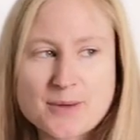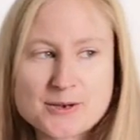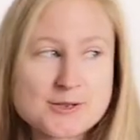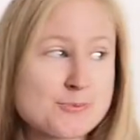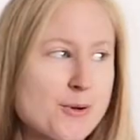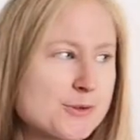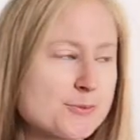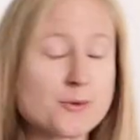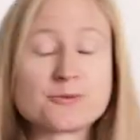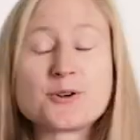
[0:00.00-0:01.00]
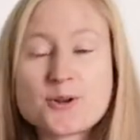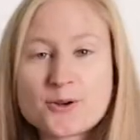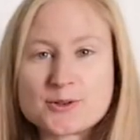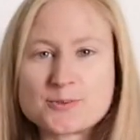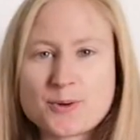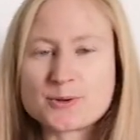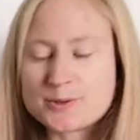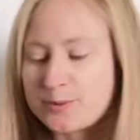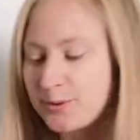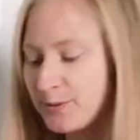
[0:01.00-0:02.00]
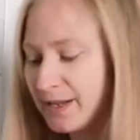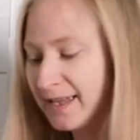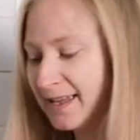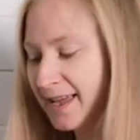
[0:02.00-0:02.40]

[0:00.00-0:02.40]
for as much as possible, for as long as possible,